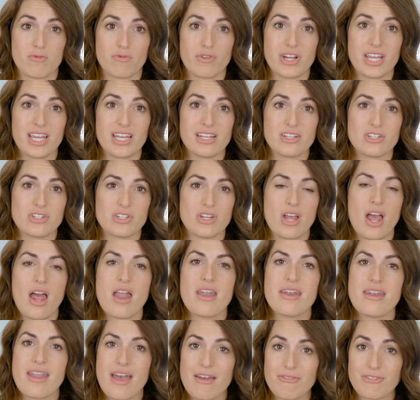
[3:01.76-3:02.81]
reach,
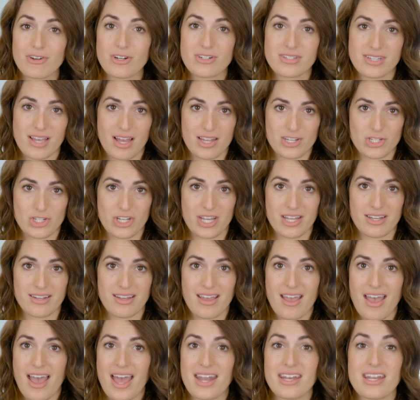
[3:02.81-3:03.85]
never touch it
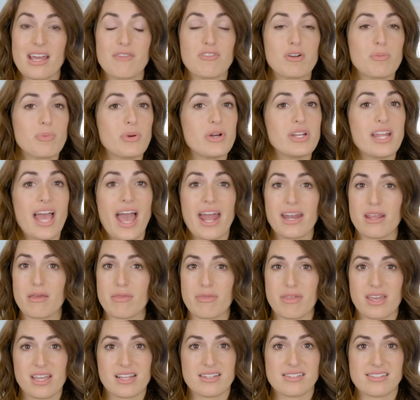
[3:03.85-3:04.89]
and never put
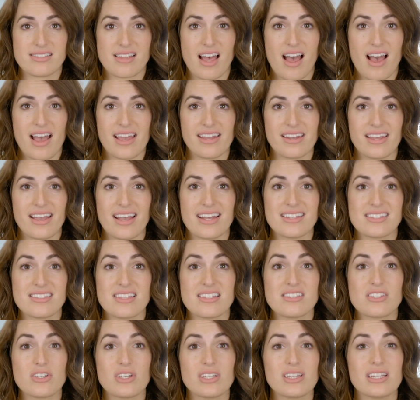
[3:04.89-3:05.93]
anything inside, as
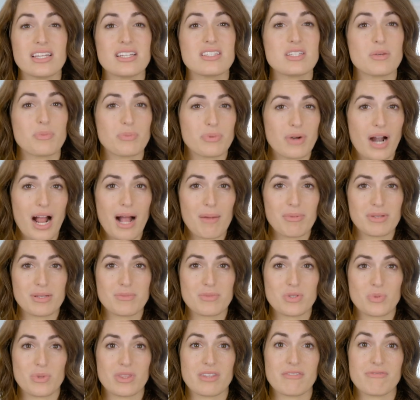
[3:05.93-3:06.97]
this could lead to
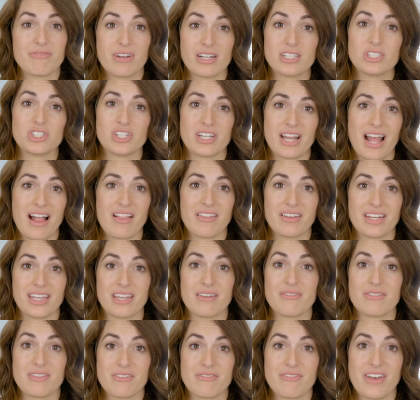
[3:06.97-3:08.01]
problems with the functionality
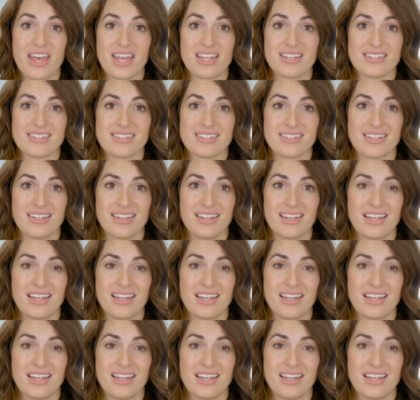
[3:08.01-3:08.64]
of the vent.